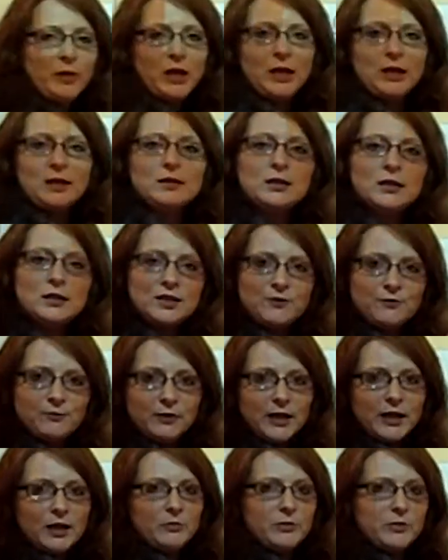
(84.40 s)
means it's
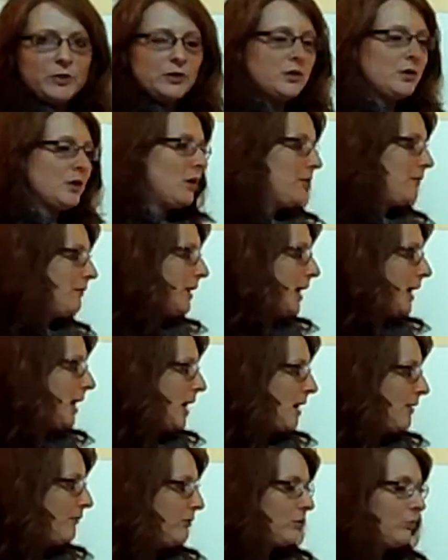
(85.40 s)
flipped. So if I
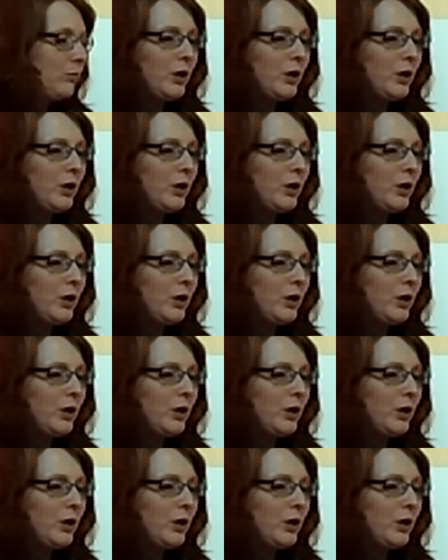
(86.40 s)
have